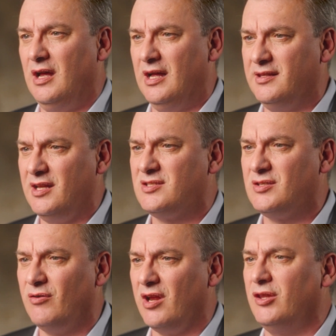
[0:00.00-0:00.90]
And that's
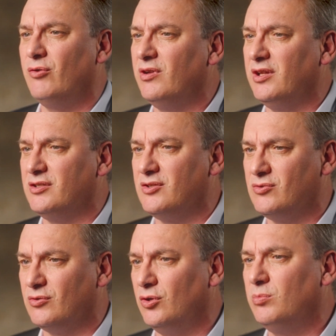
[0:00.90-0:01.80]
directly related
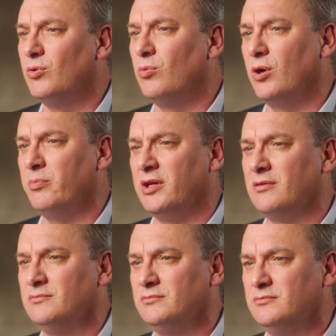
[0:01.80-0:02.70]
to global warming.